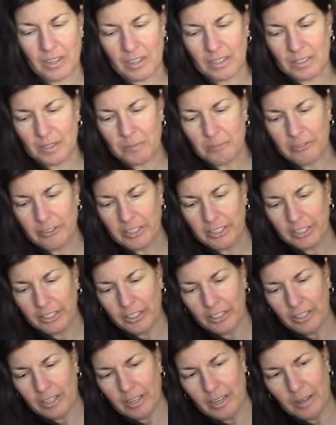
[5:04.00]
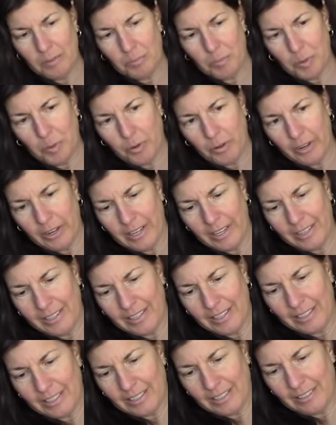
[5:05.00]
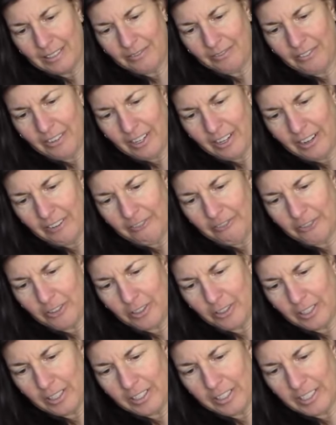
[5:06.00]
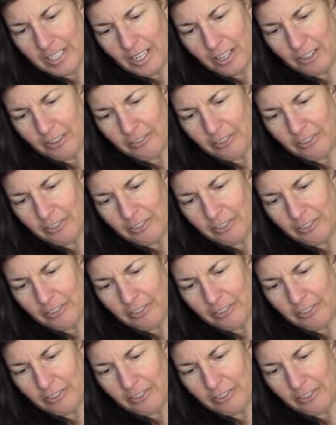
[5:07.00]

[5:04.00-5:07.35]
some vinegar and pour it, and it's very full container of